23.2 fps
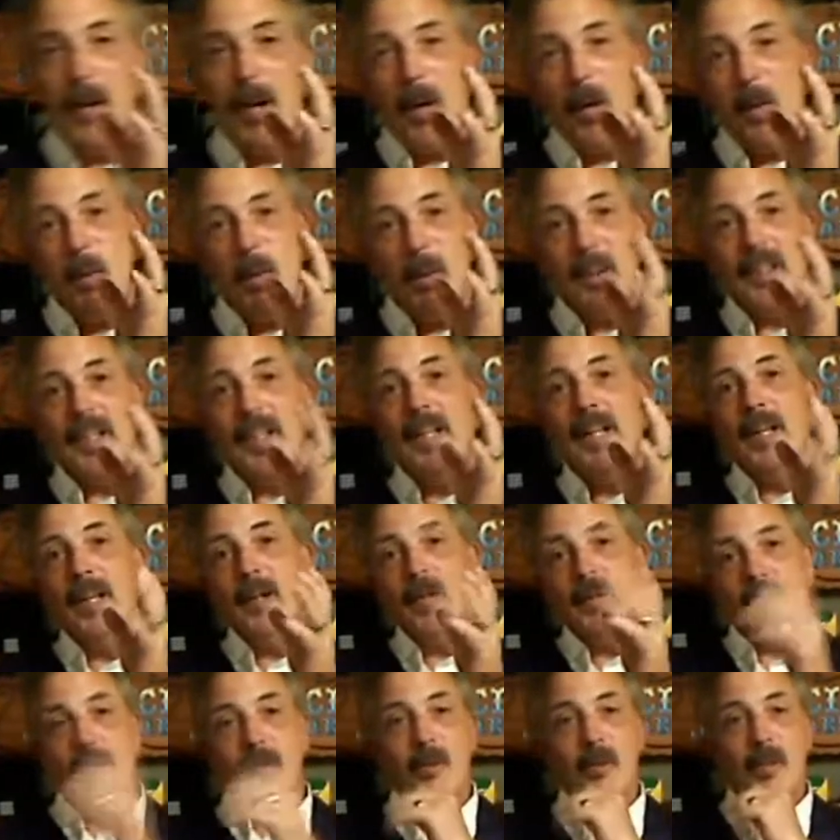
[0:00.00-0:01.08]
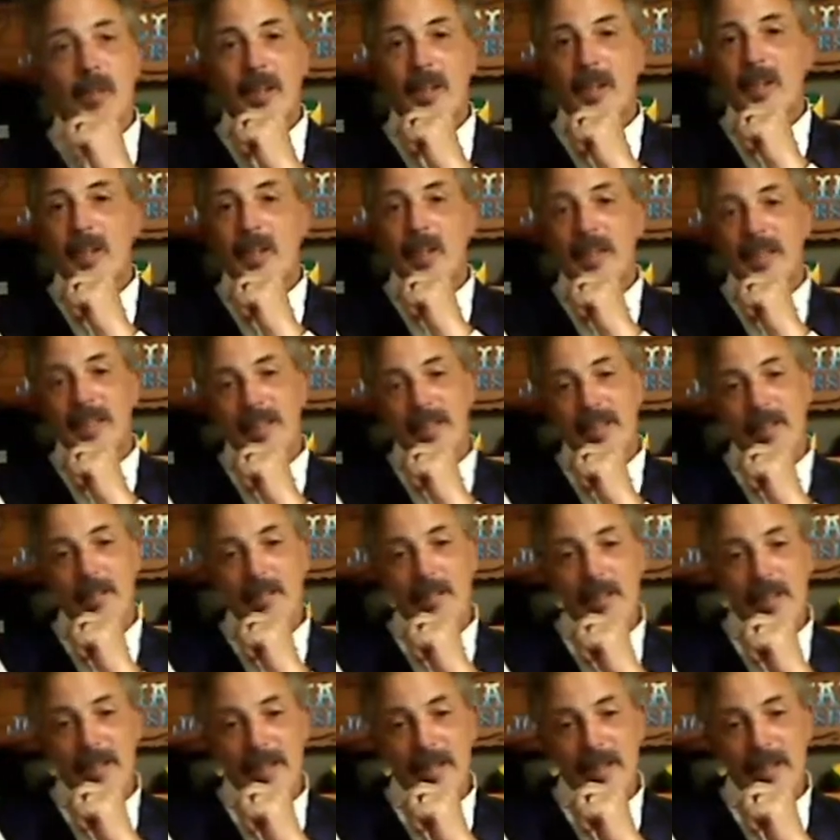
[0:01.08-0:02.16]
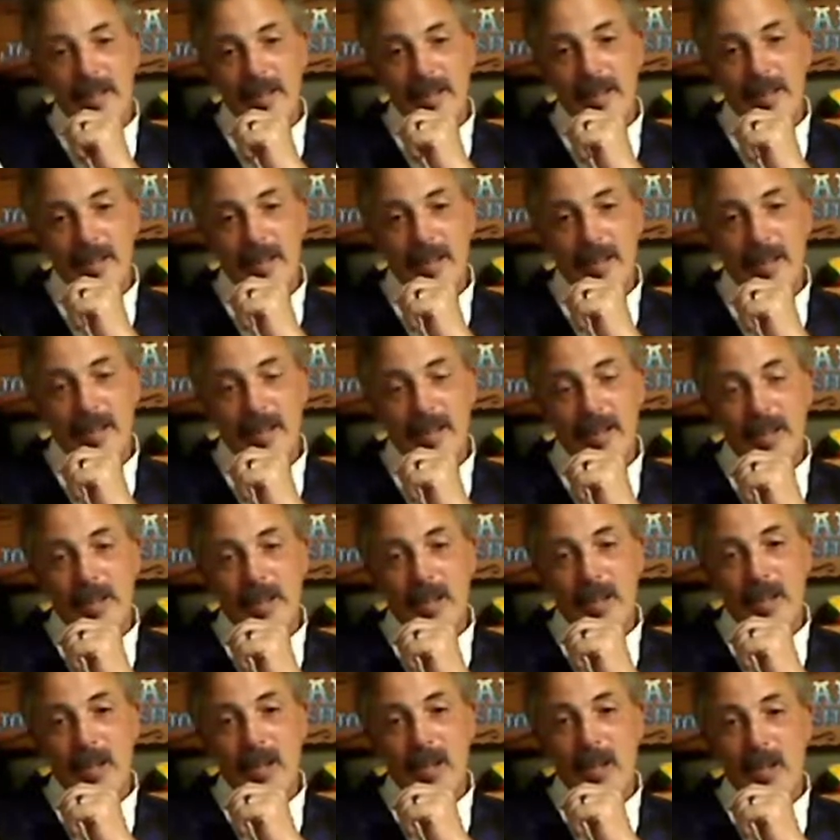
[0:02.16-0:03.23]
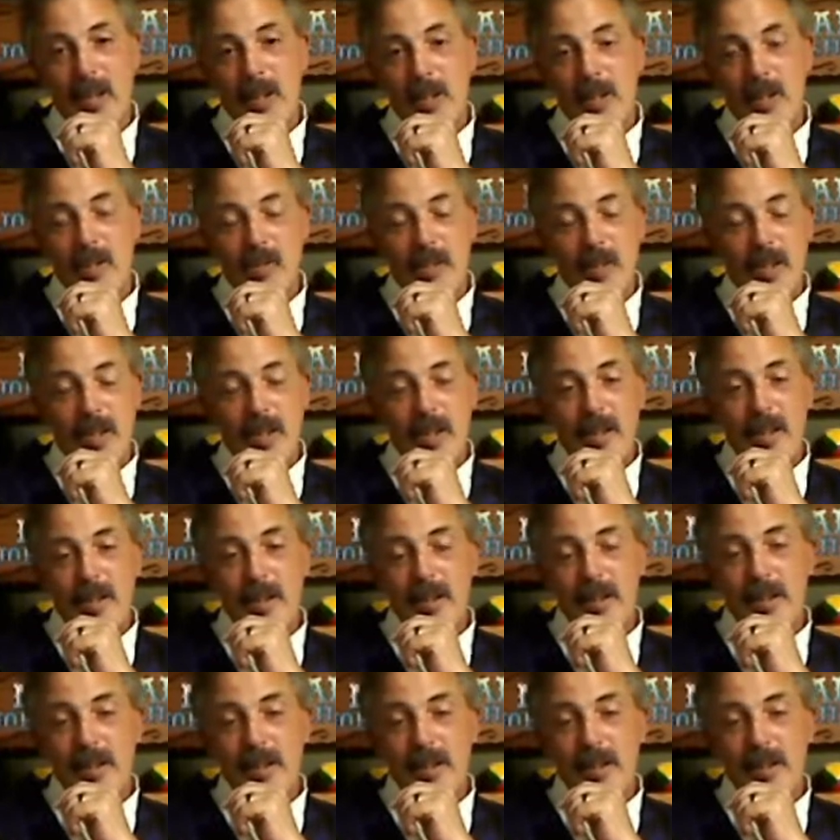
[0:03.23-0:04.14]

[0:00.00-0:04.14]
out what the hell's going on. I mean, honestly,